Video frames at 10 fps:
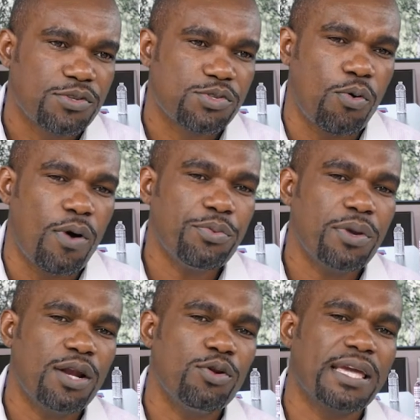So what
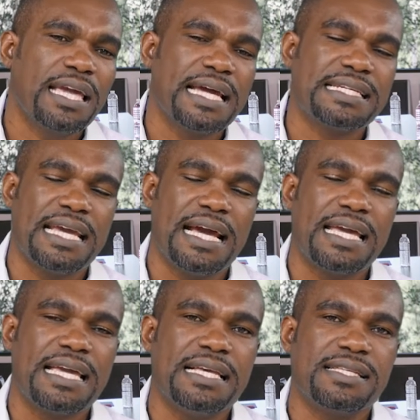we are looking at
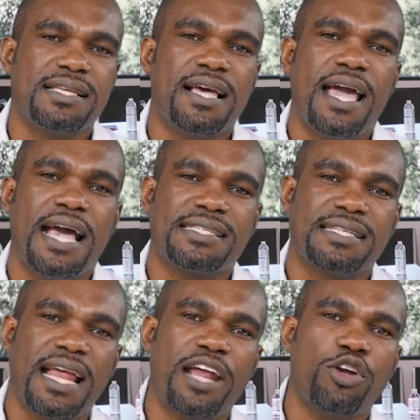here is a
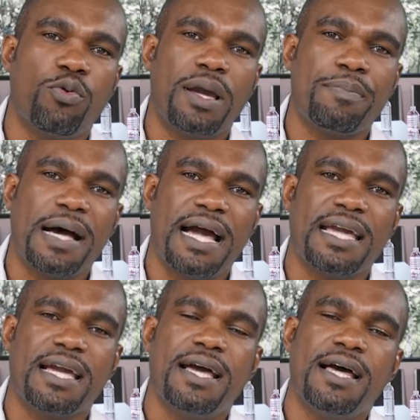scenario
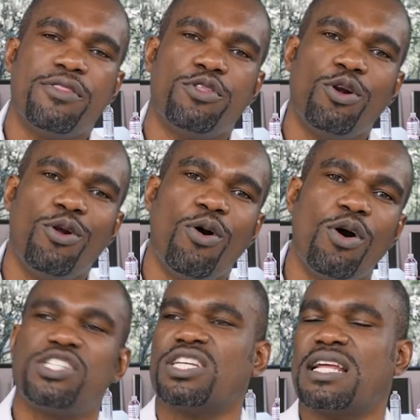whereby the
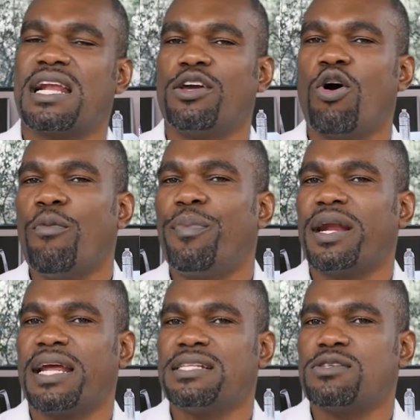law generally
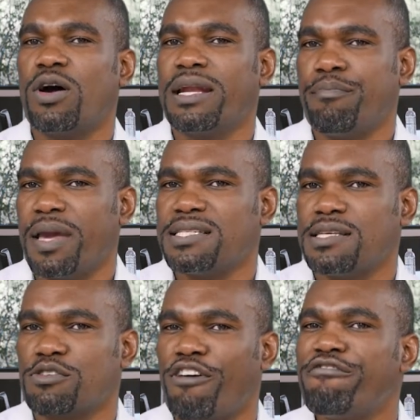operates on a
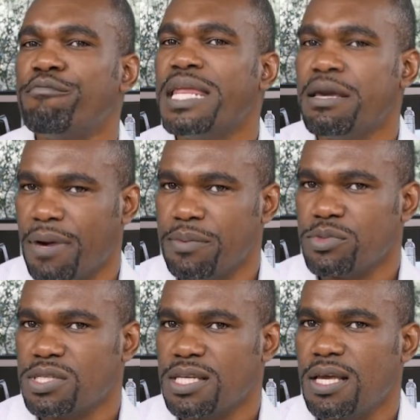basis of
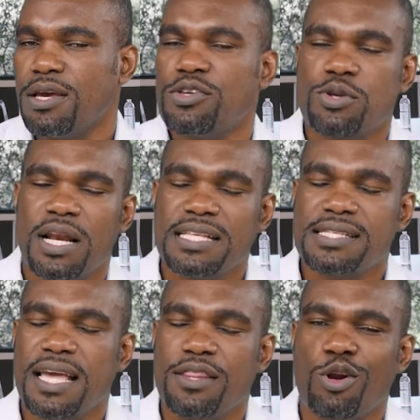minimums. So let's
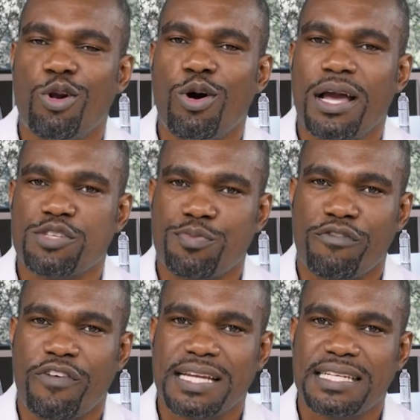say the law has
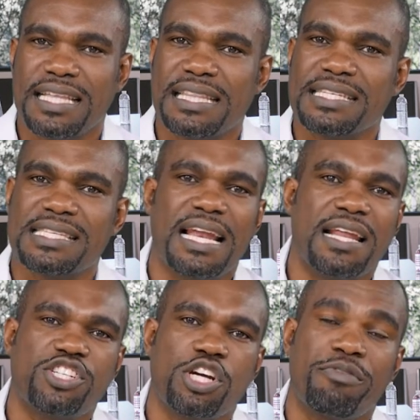provided that the
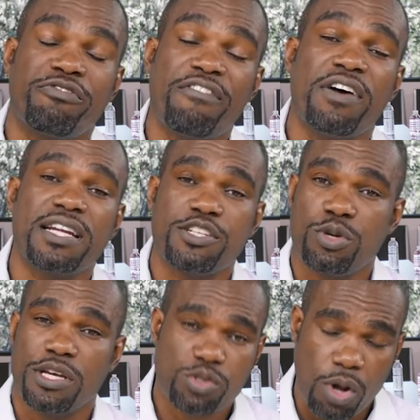salary shall be
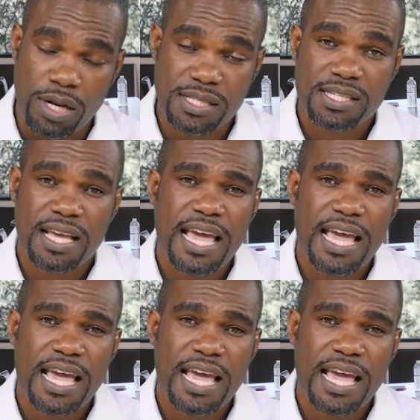$500.